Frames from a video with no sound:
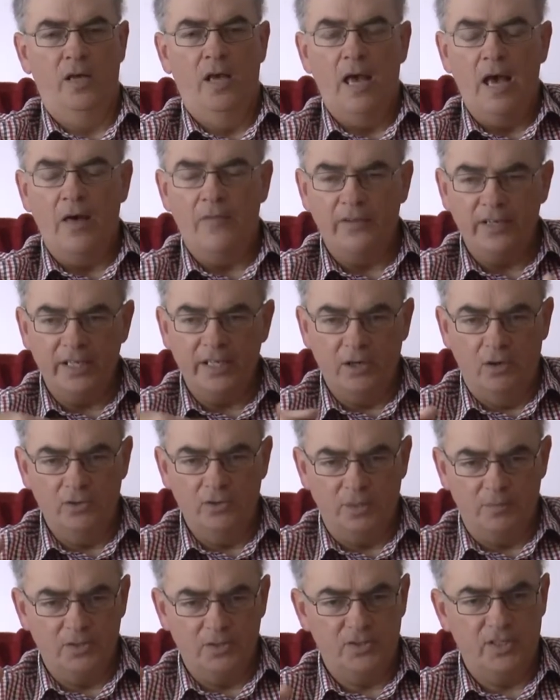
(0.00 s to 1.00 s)
And then he goes
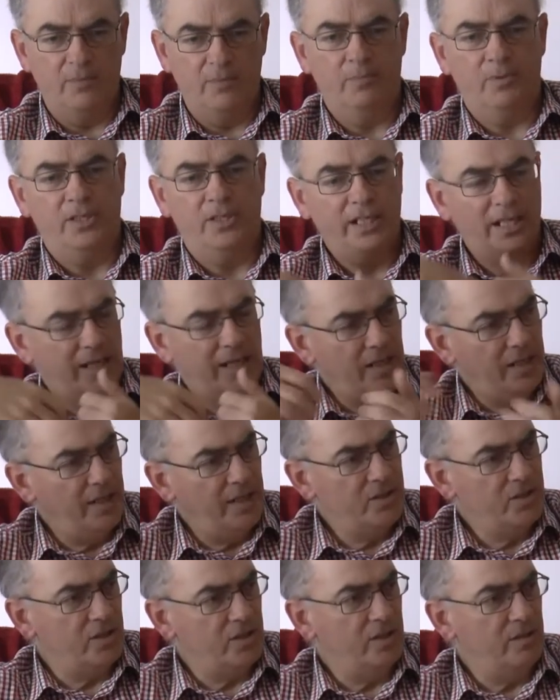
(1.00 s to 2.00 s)
up to the temple and he
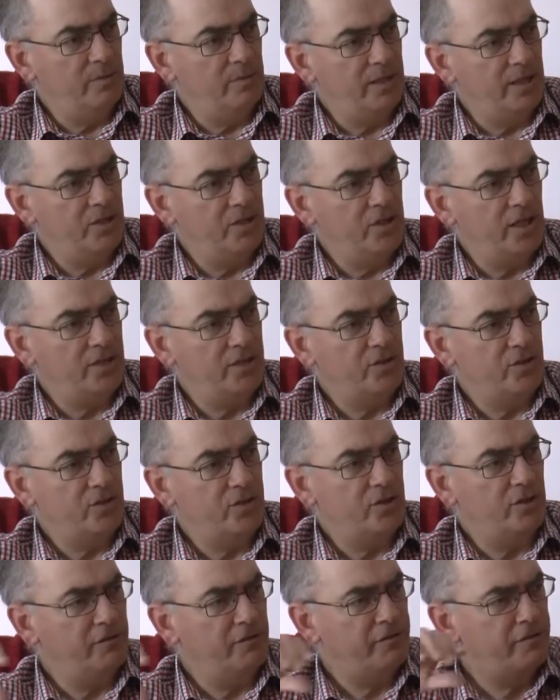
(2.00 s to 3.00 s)
clears it of the money changers and
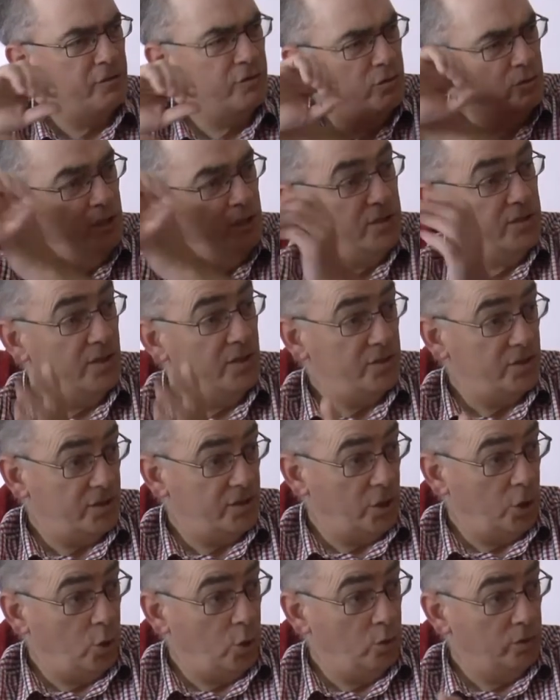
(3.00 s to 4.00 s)
the fruitlessness of
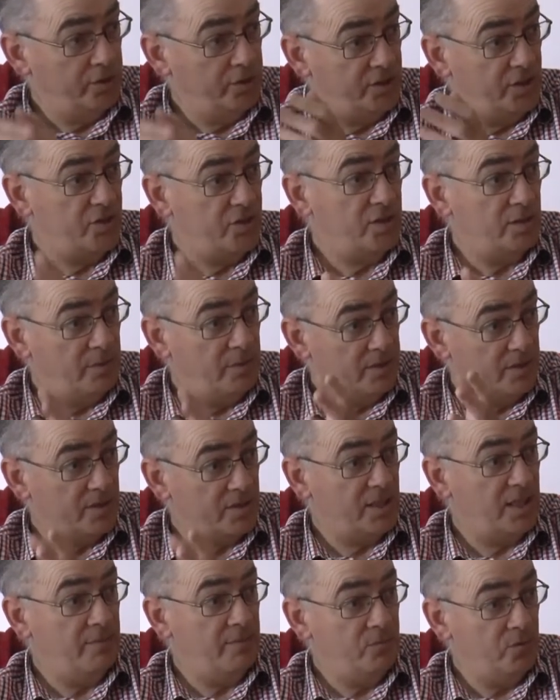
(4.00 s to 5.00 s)
the whole system as it's
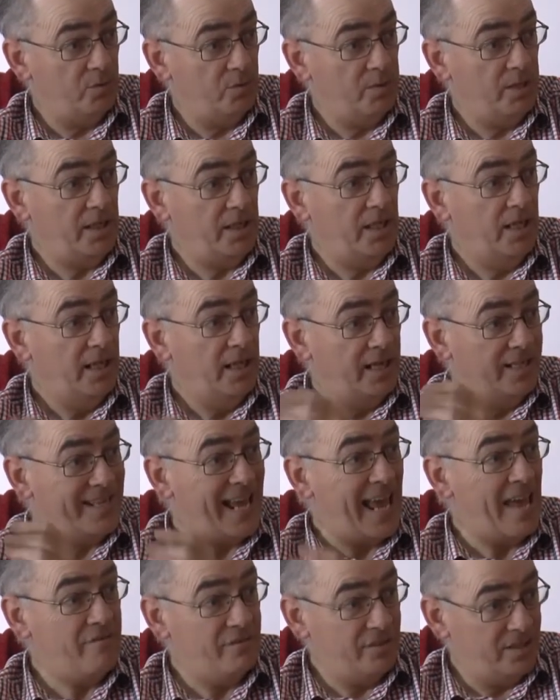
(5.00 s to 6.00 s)
come to be is
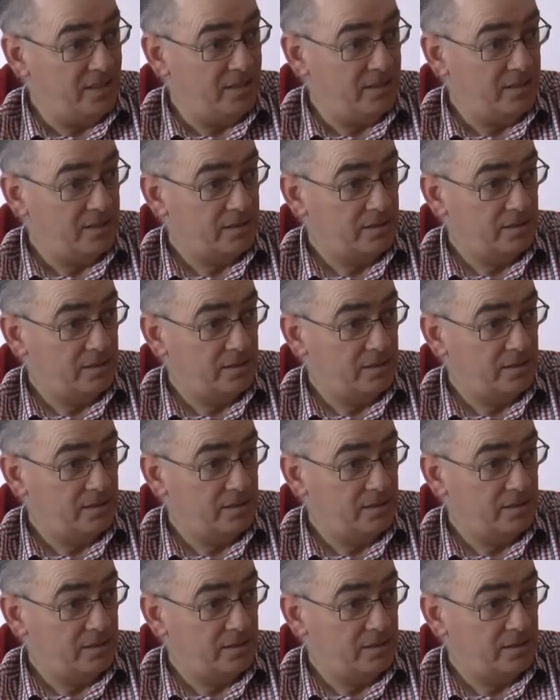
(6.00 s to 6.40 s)
evident.